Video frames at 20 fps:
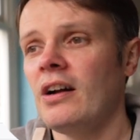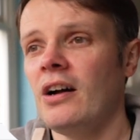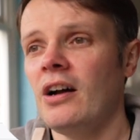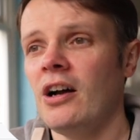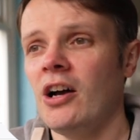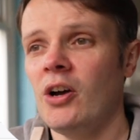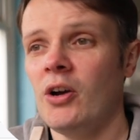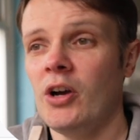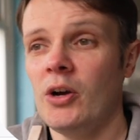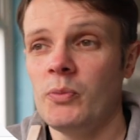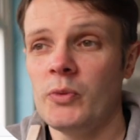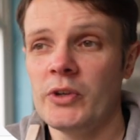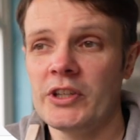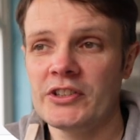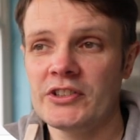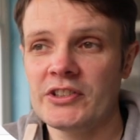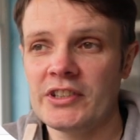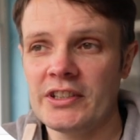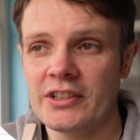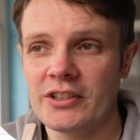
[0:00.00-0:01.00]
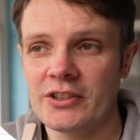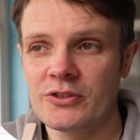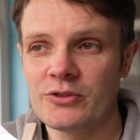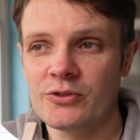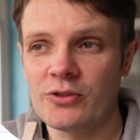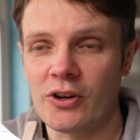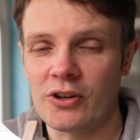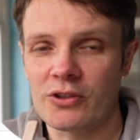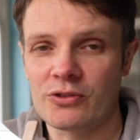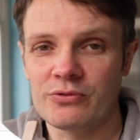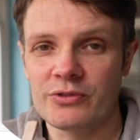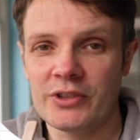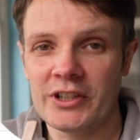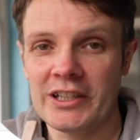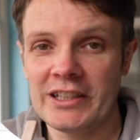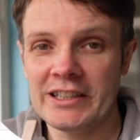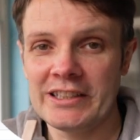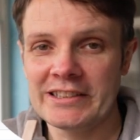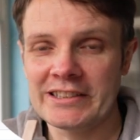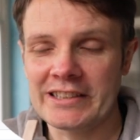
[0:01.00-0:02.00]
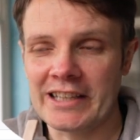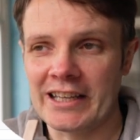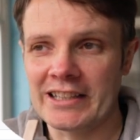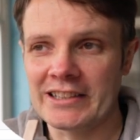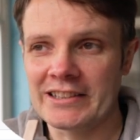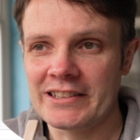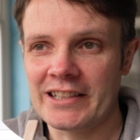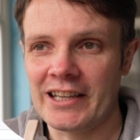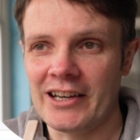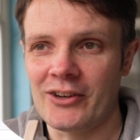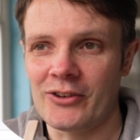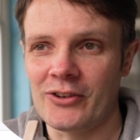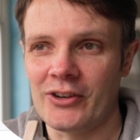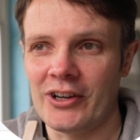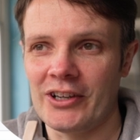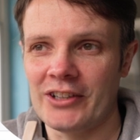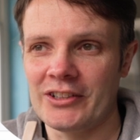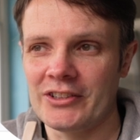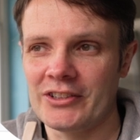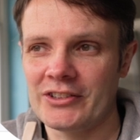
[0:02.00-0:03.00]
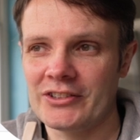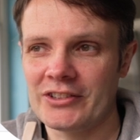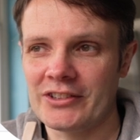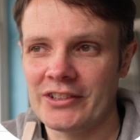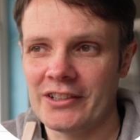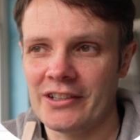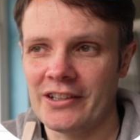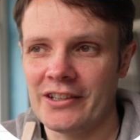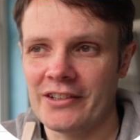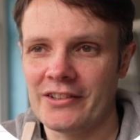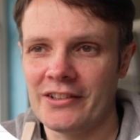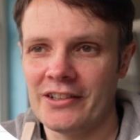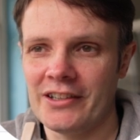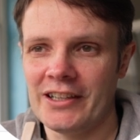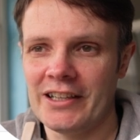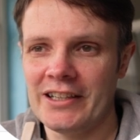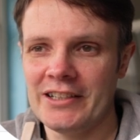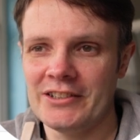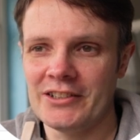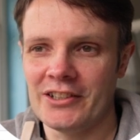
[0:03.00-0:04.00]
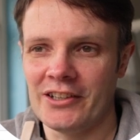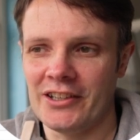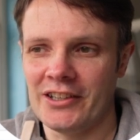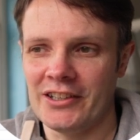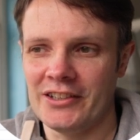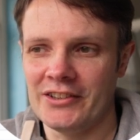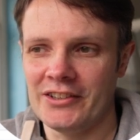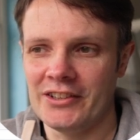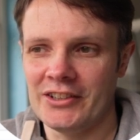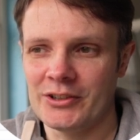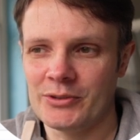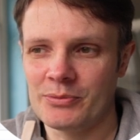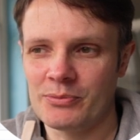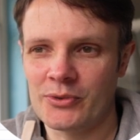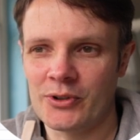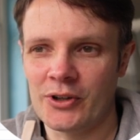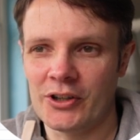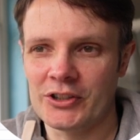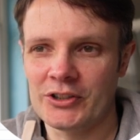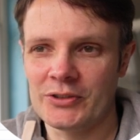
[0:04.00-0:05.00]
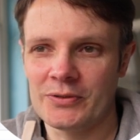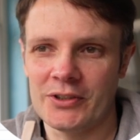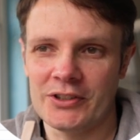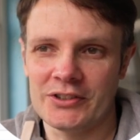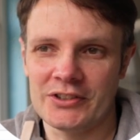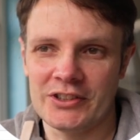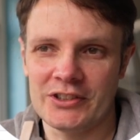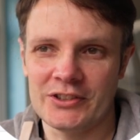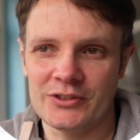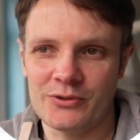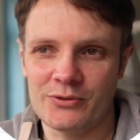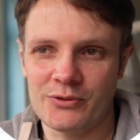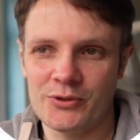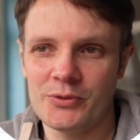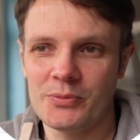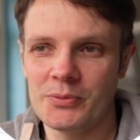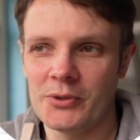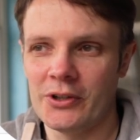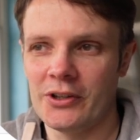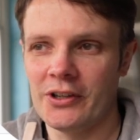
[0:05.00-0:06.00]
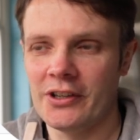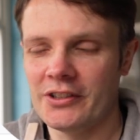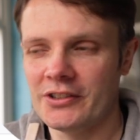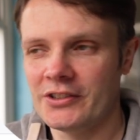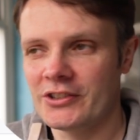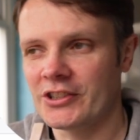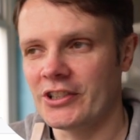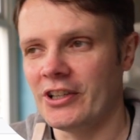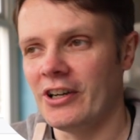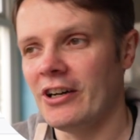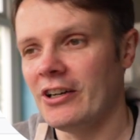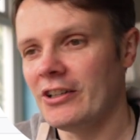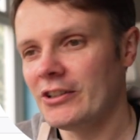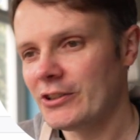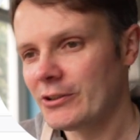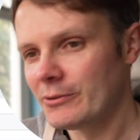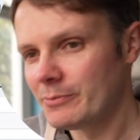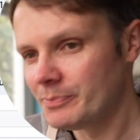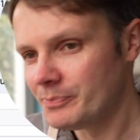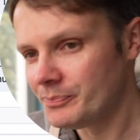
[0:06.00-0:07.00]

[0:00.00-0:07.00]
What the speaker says: and we can see that Grok really stands out as the leader in this price versus throughput chart.